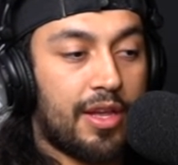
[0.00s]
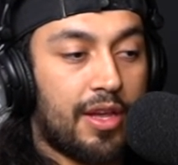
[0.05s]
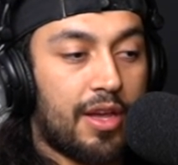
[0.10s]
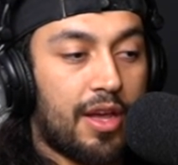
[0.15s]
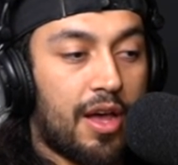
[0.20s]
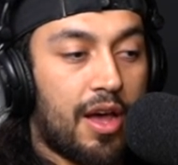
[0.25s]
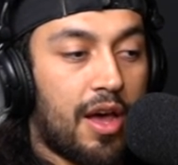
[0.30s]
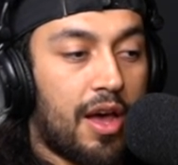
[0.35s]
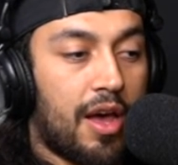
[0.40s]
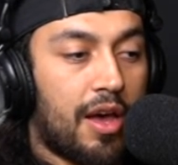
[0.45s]

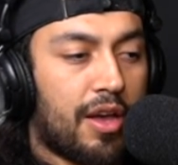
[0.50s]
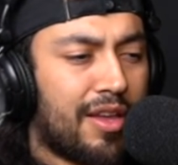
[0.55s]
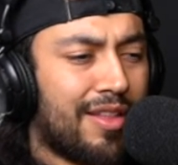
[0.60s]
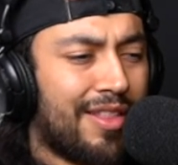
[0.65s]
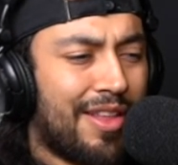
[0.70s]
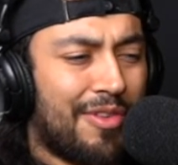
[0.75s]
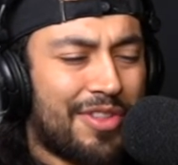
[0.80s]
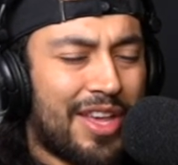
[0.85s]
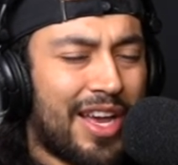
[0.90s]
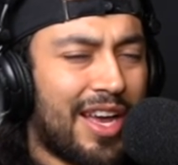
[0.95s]
there
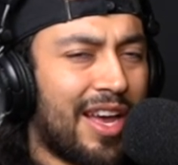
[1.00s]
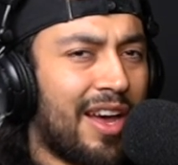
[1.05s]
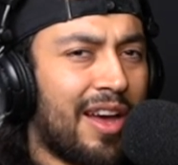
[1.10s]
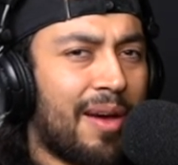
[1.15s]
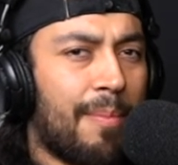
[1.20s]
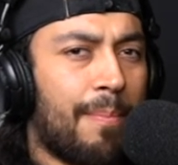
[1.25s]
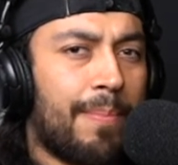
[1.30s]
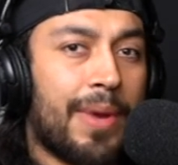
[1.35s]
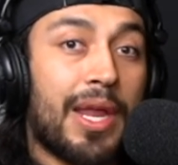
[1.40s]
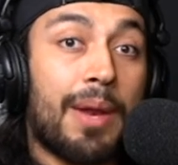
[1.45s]
was like
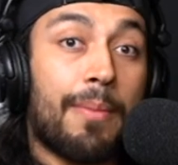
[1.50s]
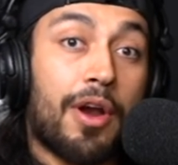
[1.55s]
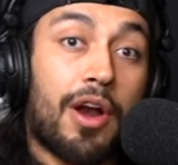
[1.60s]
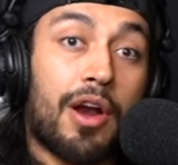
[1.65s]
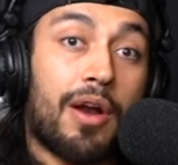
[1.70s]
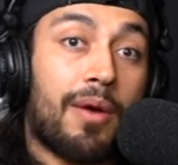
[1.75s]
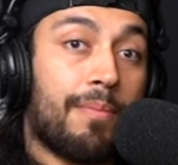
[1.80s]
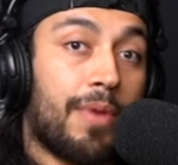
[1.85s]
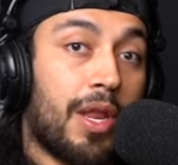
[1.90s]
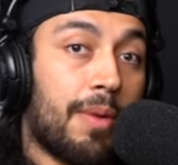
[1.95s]
a peanut
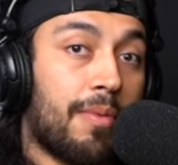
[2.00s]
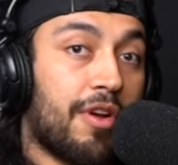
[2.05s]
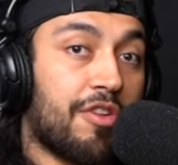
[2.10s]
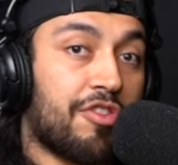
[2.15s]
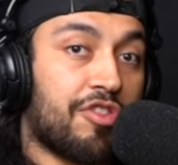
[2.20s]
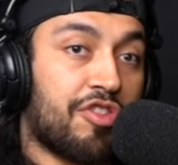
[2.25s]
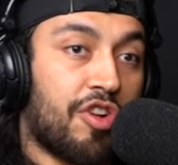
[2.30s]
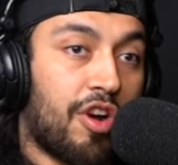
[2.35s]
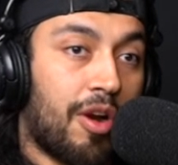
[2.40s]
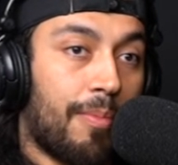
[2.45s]
butter
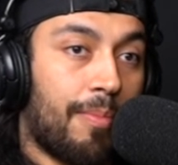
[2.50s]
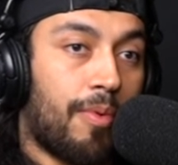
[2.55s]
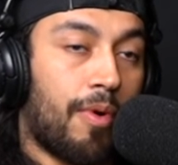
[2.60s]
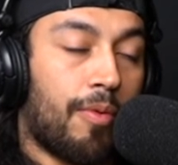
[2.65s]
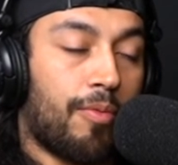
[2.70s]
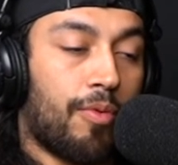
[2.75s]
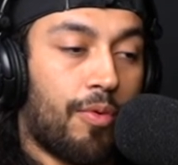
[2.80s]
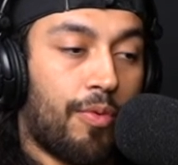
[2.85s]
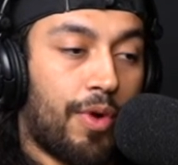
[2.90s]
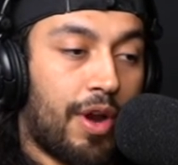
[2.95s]
syrup
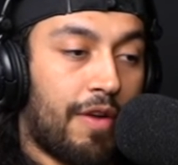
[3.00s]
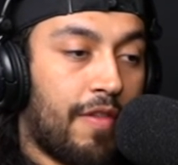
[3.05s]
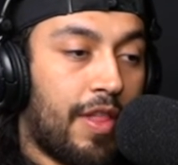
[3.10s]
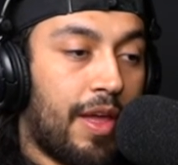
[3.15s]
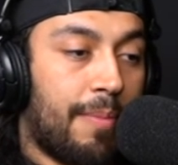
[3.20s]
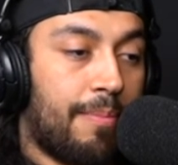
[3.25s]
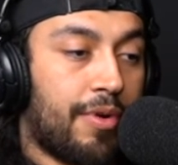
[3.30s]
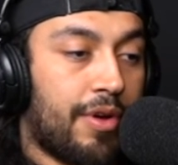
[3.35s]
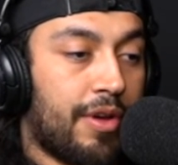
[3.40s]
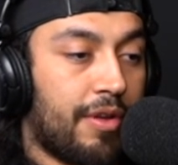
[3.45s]
or whatever
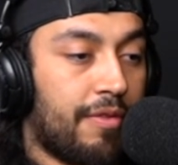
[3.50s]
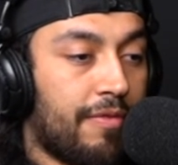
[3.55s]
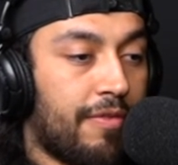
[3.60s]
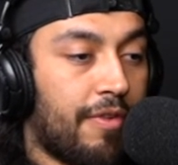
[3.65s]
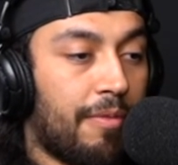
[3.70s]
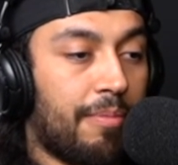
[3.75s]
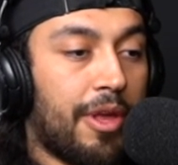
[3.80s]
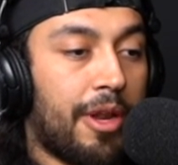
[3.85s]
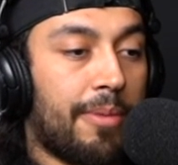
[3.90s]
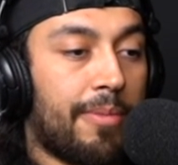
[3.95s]
they put
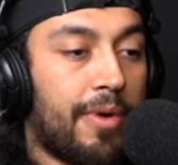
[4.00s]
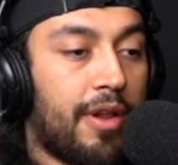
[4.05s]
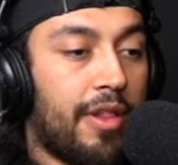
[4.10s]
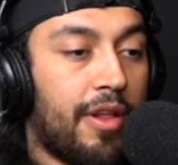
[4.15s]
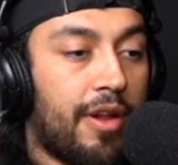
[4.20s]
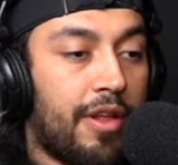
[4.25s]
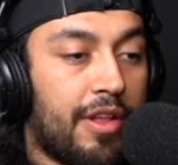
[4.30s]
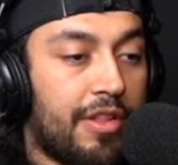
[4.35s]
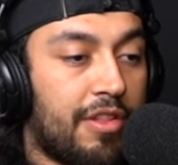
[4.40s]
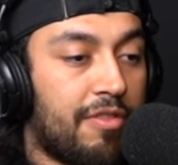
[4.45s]
for peanut butter
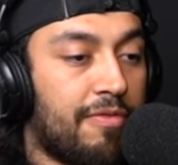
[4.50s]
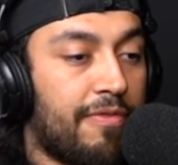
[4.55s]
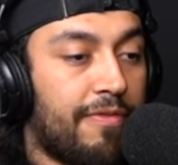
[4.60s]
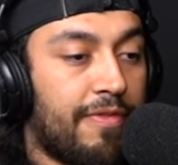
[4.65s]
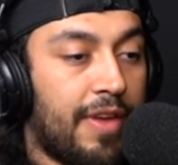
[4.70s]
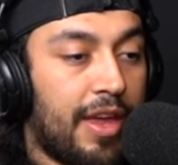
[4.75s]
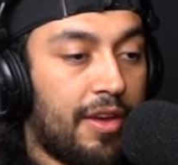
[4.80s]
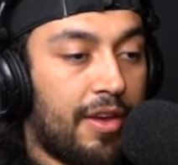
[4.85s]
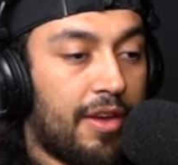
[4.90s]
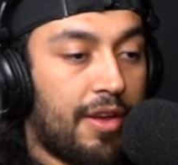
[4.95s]
there. That's
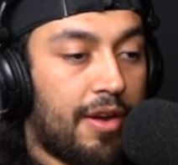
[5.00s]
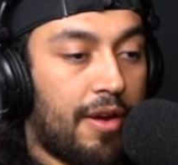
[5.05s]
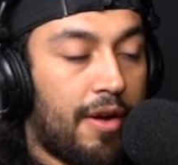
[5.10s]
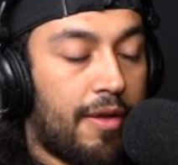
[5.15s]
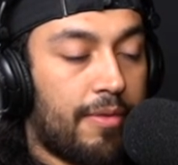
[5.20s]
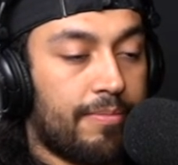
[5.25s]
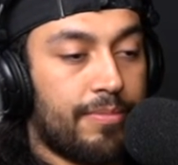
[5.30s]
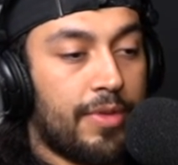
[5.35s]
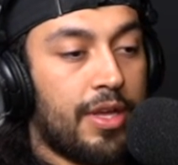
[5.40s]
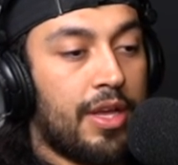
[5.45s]
fake and
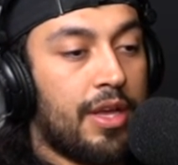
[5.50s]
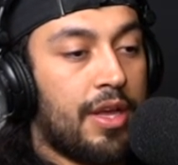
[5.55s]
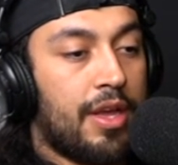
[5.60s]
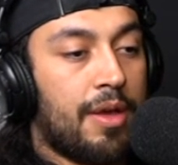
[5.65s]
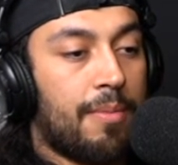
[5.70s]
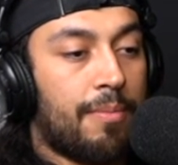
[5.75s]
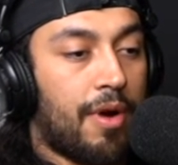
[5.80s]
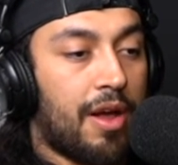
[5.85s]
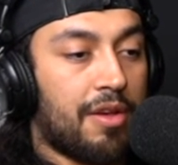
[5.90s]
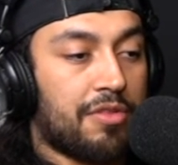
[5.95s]

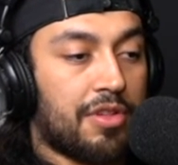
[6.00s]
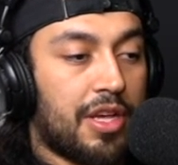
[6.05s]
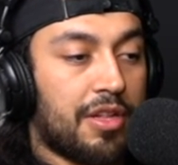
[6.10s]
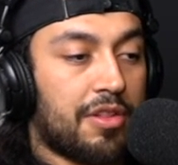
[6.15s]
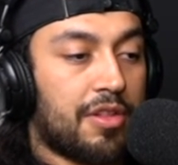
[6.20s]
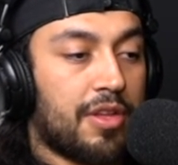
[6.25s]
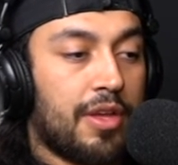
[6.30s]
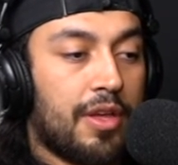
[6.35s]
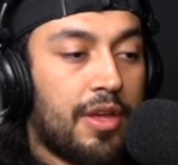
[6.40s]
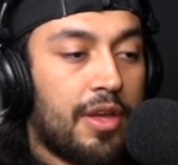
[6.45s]

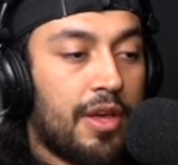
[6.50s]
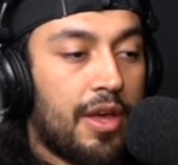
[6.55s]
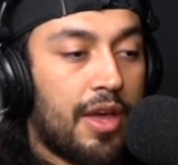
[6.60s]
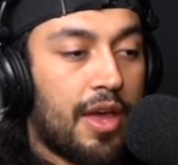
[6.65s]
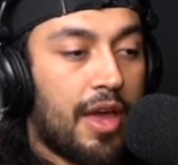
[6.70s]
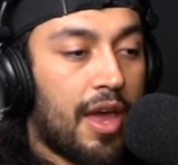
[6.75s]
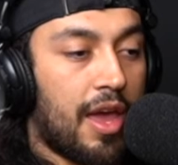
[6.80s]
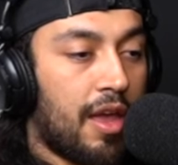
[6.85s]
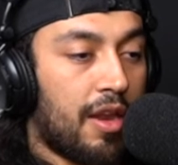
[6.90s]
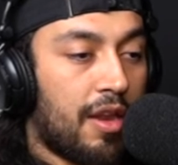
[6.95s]
processed.
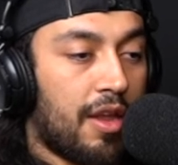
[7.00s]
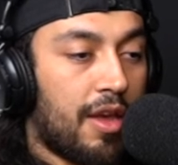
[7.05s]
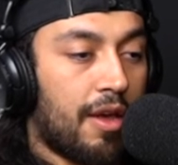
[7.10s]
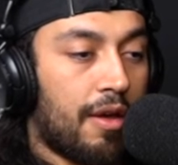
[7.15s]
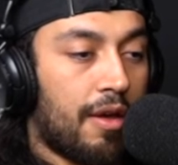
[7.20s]
And